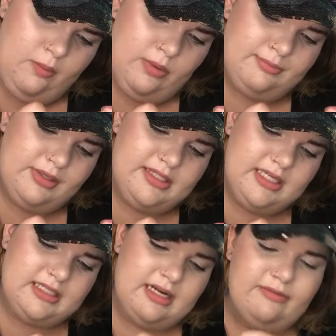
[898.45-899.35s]
one point
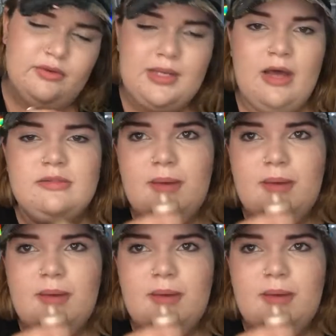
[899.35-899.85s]
six nine fluid ounce